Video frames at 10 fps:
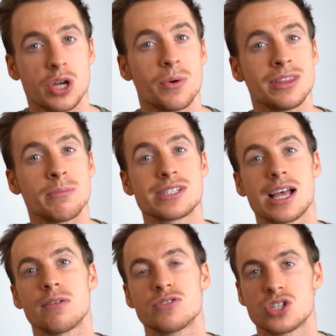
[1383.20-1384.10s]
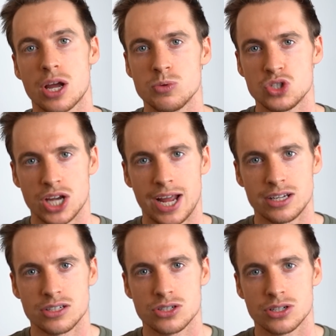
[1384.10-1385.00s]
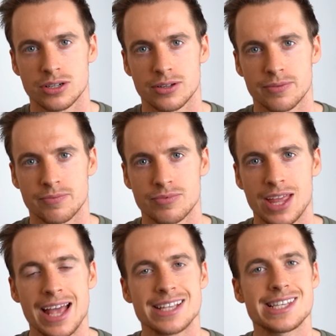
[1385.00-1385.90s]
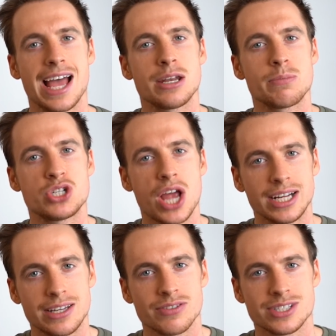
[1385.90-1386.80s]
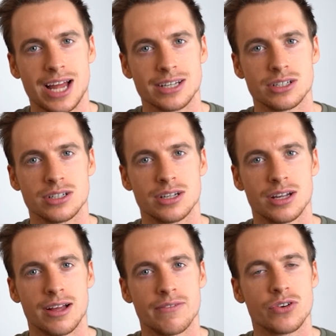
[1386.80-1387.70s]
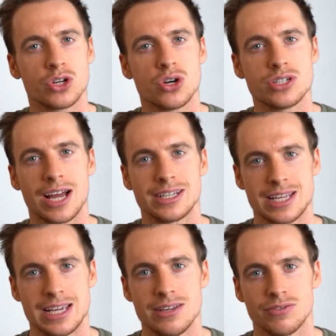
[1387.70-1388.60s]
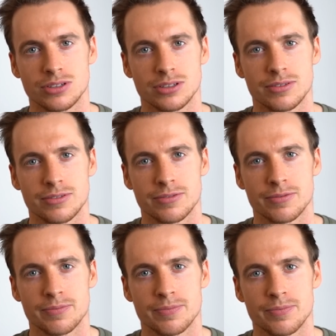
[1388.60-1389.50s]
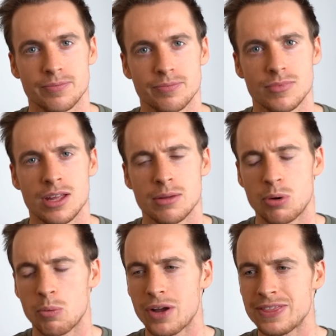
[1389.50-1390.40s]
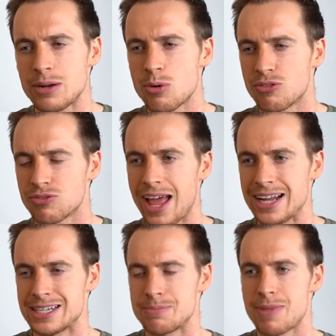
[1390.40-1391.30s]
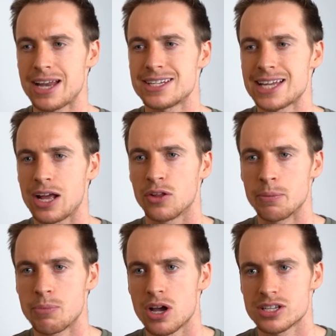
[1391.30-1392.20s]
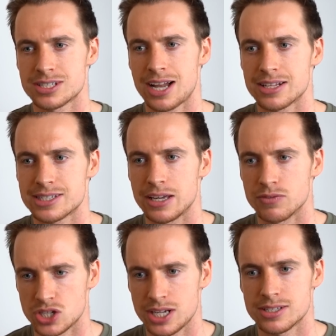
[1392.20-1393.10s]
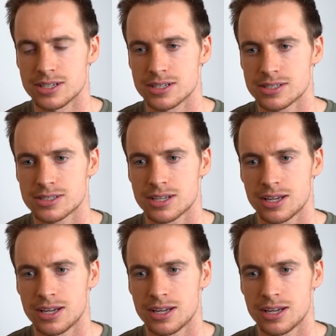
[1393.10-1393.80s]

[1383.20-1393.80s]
who in themselves don't change, set an objective standard for good and evil. But when they reflect and meditate on the personality of Jesus,